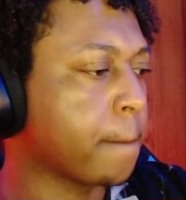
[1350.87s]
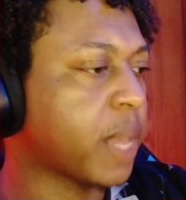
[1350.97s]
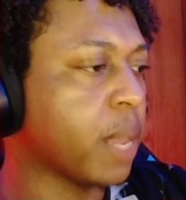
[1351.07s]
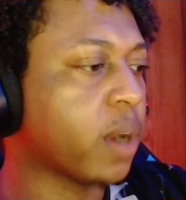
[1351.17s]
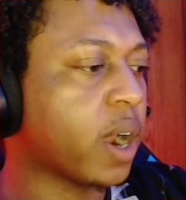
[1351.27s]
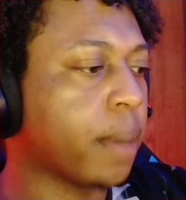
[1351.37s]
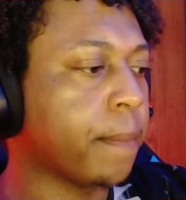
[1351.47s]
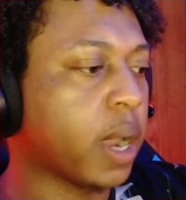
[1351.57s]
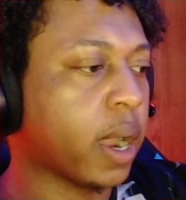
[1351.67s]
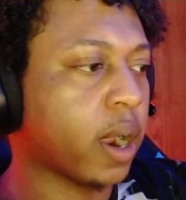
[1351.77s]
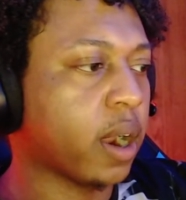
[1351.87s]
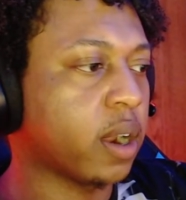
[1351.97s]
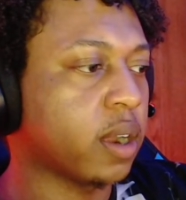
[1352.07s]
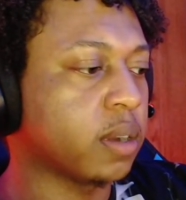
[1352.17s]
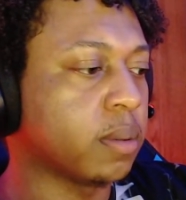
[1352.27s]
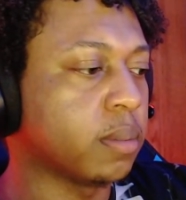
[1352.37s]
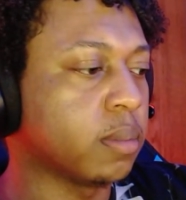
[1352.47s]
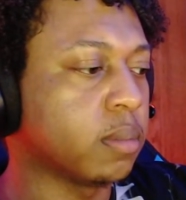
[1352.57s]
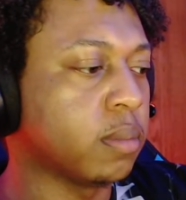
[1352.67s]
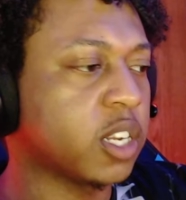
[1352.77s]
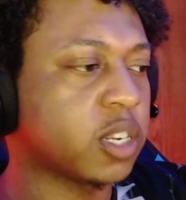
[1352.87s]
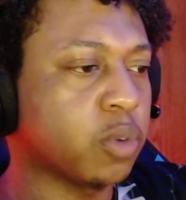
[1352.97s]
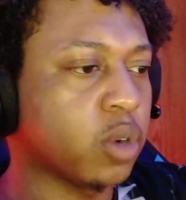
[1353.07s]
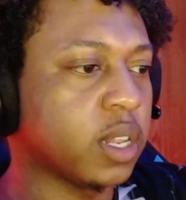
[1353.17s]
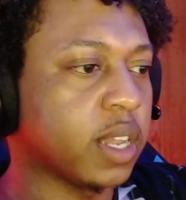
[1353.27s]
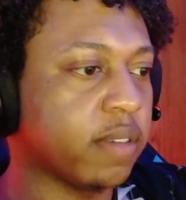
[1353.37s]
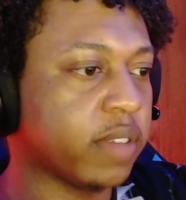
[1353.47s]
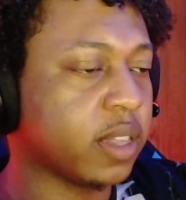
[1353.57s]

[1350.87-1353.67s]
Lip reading: are much more loving.